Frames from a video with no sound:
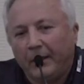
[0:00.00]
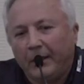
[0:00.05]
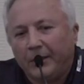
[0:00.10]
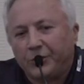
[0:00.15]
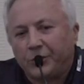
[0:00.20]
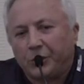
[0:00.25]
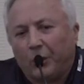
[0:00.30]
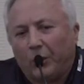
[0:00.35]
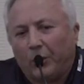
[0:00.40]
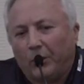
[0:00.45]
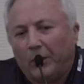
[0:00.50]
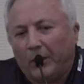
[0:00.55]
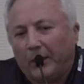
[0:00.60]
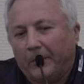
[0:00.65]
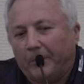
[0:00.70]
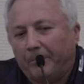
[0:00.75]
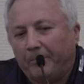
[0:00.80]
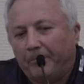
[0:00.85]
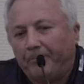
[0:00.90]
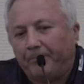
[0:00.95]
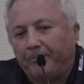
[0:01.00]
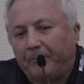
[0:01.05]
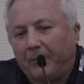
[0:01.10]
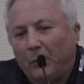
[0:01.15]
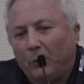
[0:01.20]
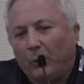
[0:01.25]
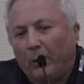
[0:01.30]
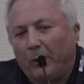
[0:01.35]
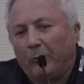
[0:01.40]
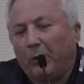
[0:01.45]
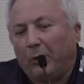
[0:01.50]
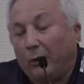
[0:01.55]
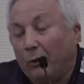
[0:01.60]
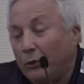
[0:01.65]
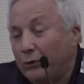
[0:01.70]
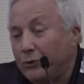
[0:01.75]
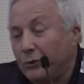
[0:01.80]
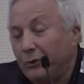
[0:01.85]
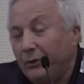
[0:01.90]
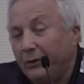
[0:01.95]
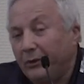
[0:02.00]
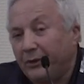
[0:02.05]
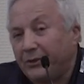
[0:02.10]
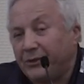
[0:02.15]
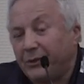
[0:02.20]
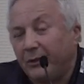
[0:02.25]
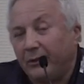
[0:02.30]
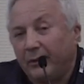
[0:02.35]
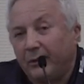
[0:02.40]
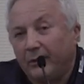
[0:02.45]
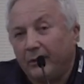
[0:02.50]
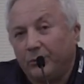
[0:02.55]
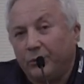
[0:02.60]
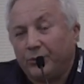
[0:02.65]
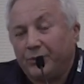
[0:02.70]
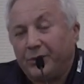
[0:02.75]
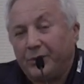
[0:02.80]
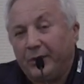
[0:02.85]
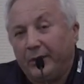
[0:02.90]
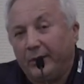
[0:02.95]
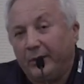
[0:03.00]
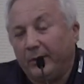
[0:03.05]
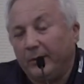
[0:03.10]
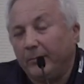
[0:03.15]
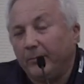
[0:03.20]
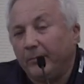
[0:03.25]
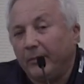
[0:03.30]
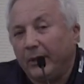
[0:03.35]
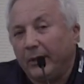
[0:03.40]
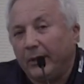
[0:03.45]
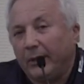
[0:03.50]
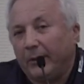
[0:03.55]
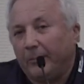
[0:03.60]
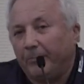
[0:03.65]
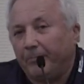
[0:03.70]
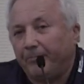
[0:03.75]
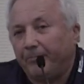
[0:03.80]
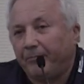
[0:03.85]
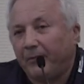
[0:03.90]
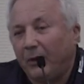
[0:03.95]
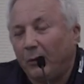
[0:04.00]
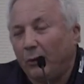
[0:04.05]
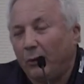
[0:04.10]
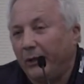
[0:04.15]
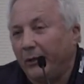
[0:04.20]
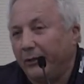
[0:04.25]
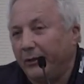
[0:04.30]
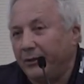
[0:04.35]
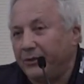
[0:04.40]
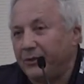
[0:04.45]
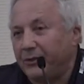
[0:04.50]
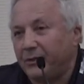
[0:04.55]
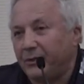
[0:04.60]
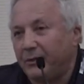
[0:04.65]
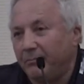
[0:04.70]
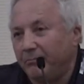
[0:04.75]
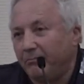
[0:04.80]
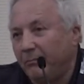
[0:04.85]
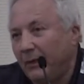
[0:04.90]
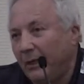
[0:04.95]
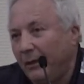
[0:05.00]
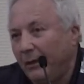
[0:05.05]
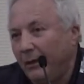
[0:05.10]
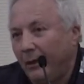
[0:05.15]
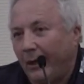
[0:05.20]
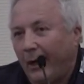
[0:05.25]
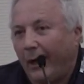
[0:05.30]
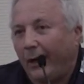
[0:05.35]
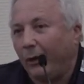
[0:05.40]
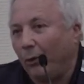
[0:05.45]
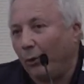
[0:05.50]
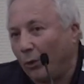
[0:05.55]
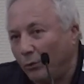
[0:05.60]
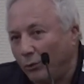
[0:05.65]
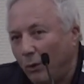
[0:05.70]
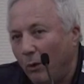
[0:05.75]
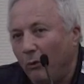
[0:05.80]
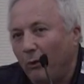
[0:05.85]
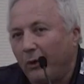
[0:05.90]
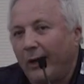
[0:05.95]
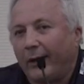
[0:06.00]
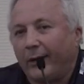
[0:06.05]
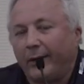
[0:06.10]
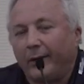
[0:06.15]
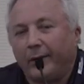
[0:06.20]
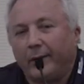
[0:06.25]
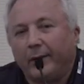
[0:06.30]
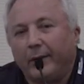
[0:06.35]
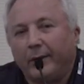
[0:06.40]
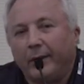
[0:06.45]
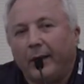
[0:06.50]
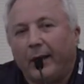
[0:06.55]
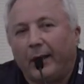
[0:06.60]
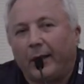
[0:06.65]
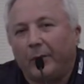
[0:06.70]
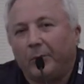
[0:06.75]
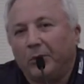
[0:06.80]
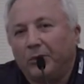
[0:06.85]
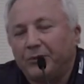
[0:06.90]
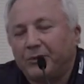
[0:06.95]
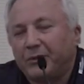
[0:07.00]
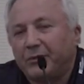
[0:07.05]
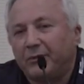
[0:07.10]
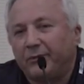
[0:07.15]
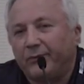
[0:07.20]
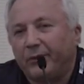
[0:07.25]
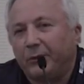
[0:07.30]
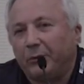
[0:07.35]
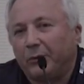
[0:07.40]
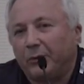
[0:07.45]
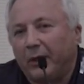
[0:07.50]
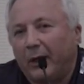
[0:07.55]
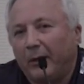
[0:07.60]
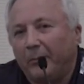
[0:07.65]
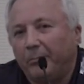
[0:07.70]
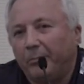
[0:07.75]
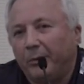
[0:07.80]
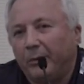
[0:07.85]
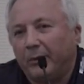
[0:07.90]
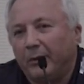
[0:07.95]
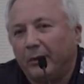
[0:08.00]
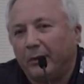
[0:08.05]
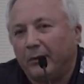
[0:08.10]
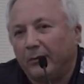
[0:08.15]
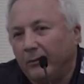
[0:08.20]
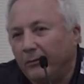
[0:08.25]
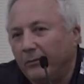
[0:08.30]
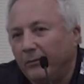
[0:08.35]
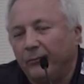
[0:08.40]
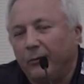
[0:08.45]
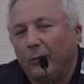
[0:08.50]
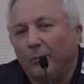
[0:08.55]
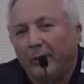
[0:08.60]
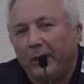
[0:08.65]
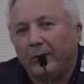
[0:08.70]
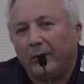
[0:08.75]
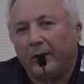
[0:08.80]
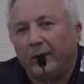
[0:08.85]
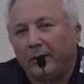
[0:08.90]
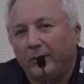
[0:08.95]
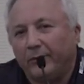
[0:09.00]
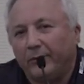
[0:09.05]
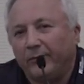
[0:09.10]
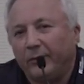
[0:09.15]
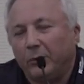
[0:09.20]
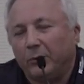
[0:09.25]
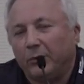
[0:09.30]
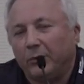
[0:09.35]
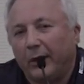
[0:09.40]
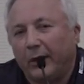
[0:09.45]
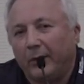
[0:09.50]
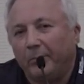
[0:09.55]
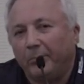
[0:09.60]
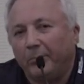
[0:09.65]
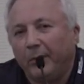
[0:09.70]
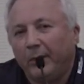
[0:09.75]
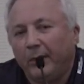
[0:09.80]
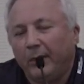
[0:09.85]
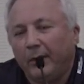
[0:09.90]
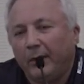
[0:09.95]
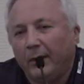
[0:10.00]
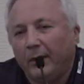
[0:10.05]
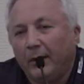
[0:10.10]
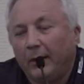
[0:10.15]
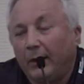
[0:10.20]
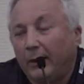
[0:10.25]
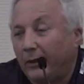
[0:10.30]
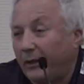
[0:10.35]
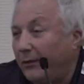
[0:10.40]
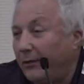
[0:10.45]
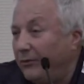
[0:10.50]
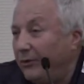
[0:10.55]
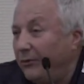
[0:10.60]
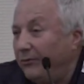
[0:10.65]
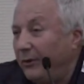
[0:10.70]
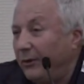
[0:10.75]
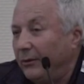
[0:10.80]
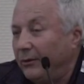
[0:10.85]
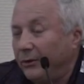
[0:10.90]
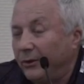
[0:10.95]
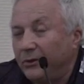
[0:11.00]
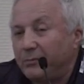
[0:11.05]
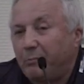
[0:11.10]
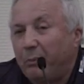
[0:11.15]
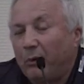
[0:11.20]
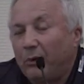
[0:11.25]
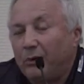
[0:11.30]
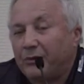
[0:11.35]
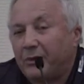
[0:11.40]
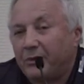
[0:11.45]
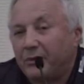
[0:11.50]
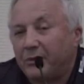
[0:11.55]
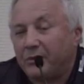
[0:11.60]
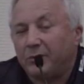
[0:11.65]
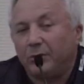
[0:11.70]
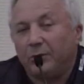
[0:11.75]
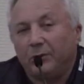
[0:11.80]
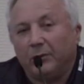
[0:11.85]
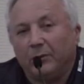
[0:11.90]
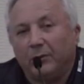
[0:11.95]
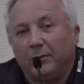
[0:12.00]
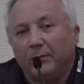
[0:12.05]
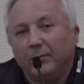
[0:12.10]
So we were also interested to see whether these high or low ranking animals phenotype for methane phenotype have different responses to